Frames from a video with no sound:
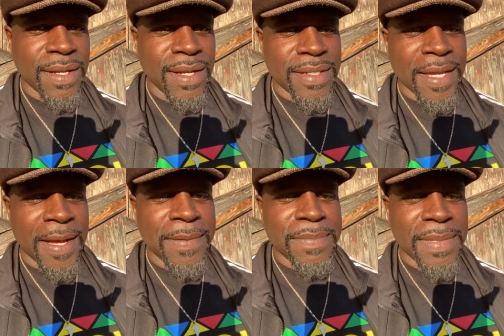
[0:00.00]
See,
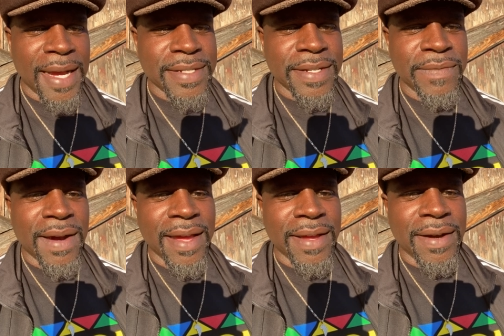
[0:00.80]
I'm actually
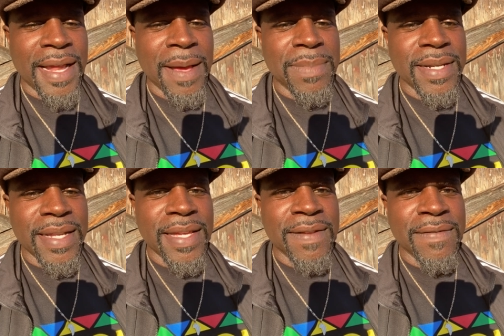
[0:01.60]
right here and I
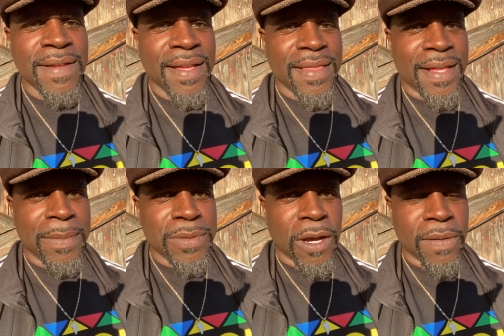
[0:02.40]
believe that
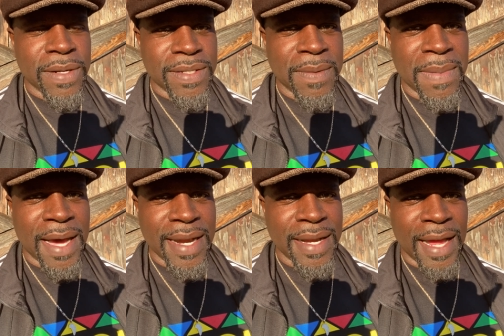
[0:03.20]
I'm talking to
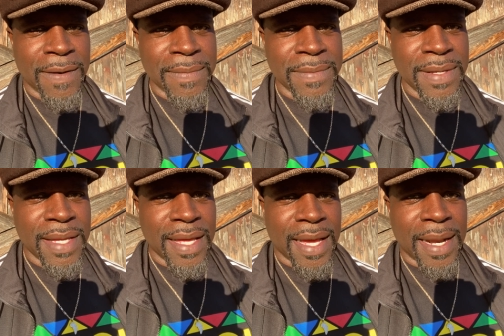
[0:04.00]
somebody now.
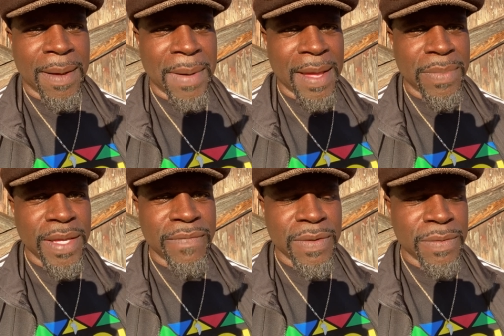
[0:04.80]
And I might be
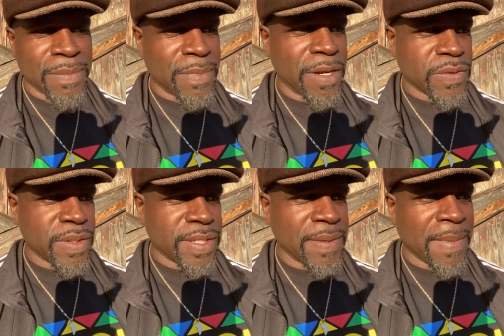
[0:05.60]
even
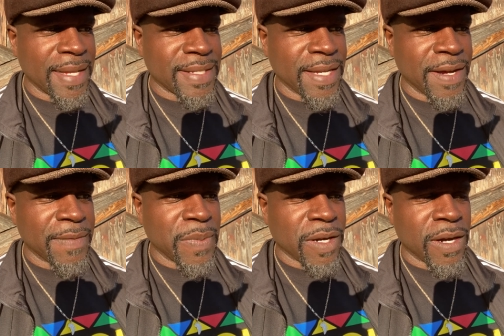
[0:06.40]
ministering to
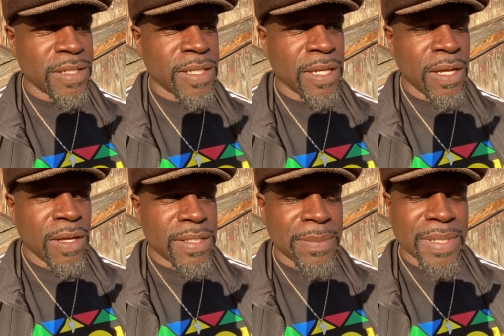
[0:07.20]
myself because
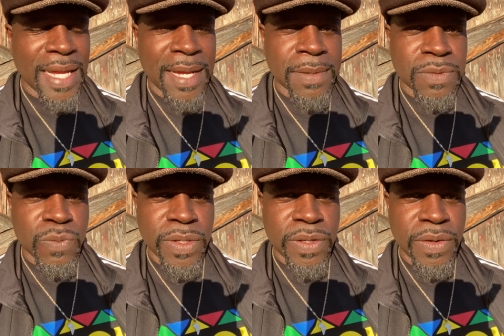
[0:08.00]
Sometimes
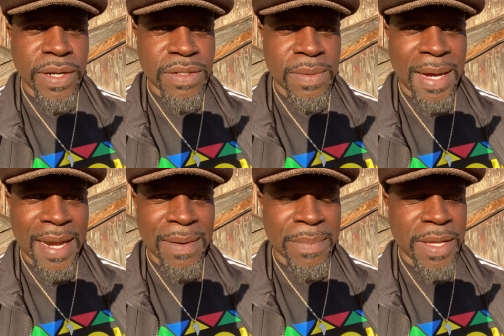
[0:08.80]
when you hear
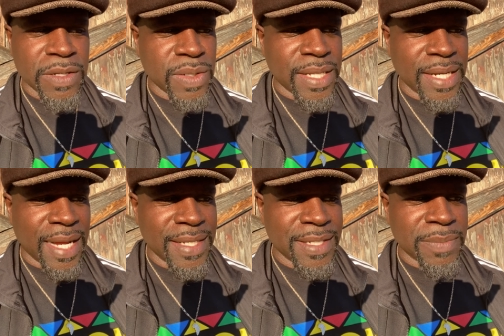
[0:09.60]
somebody ministering, they're
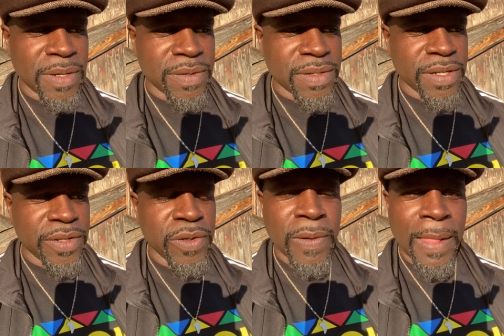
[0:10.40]
not just ministering to
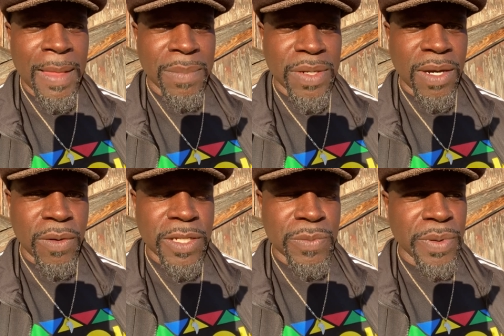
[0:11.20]
you, but the
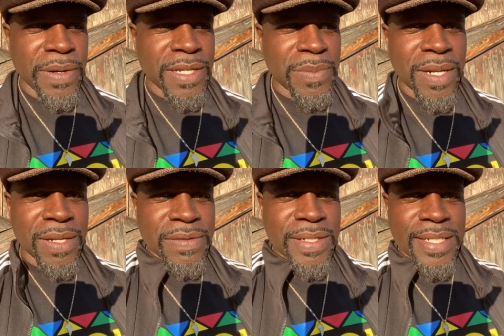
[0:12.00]
Holy Spirit is
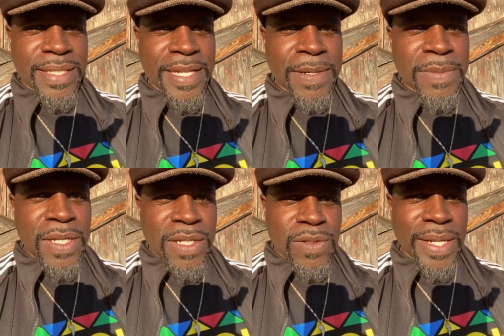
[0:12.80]
ministering to them
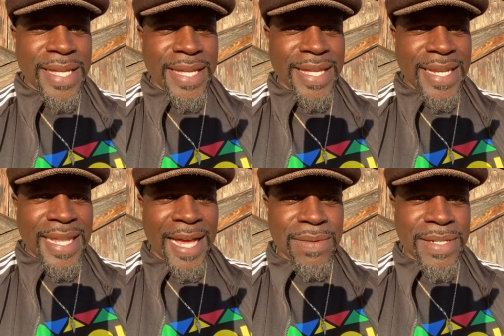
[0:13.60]
so they can get
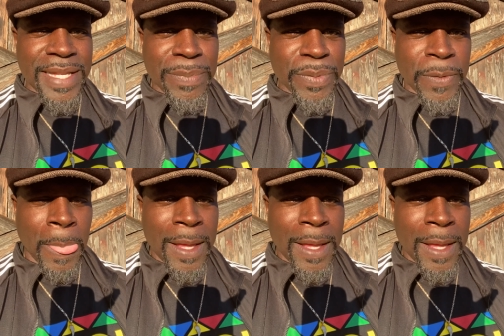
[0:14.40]
down deeper.